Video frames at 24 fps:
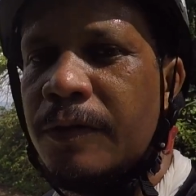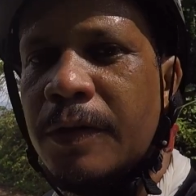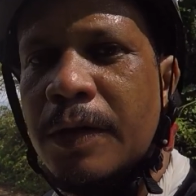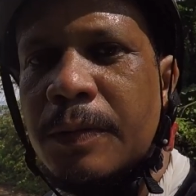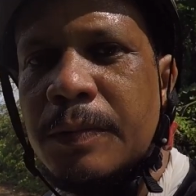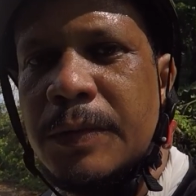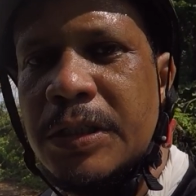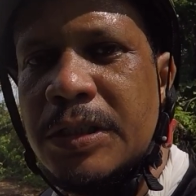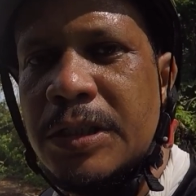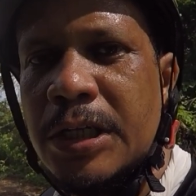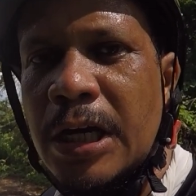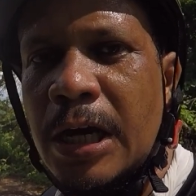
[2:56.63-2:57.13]

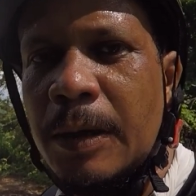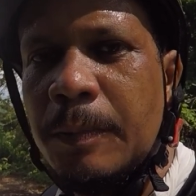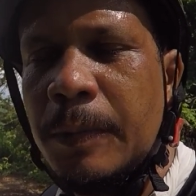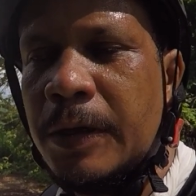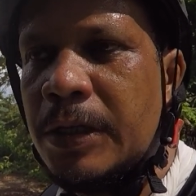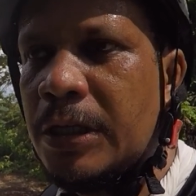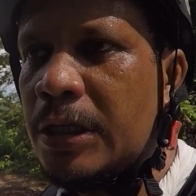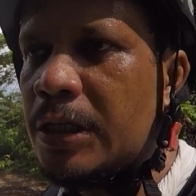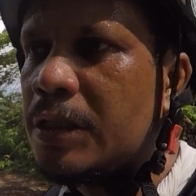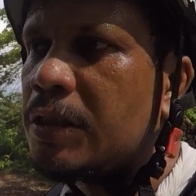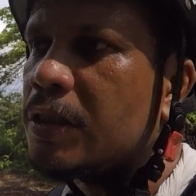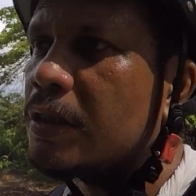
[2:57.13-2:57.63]
from the
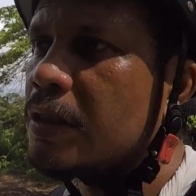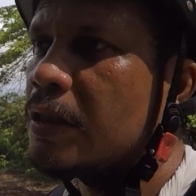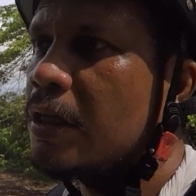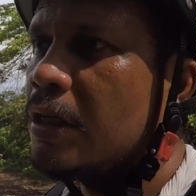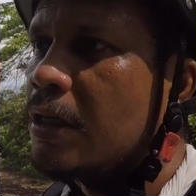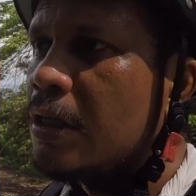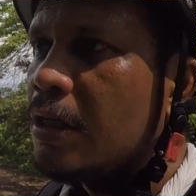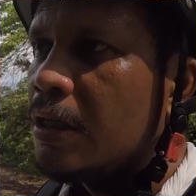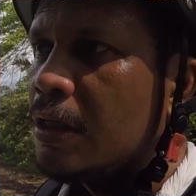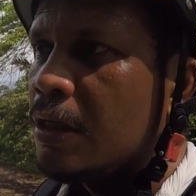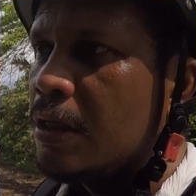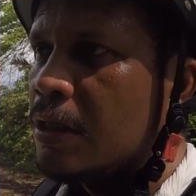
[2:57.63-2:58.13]
Japanese,
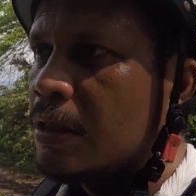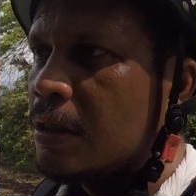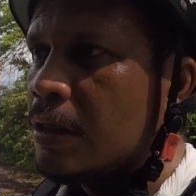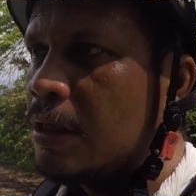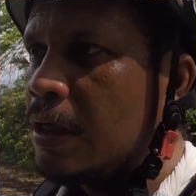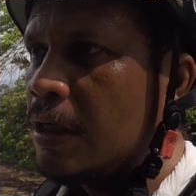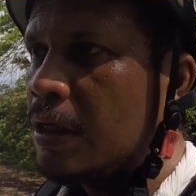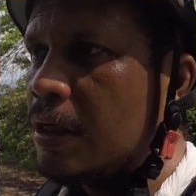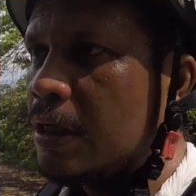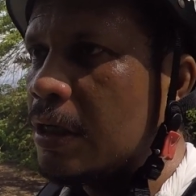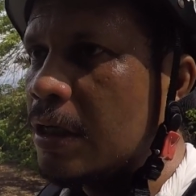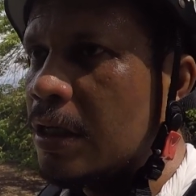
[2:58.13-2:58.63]

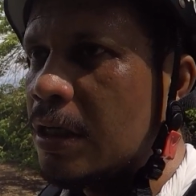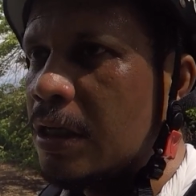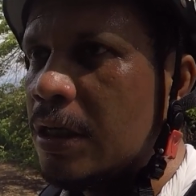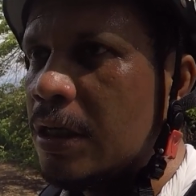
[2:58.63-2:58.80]
the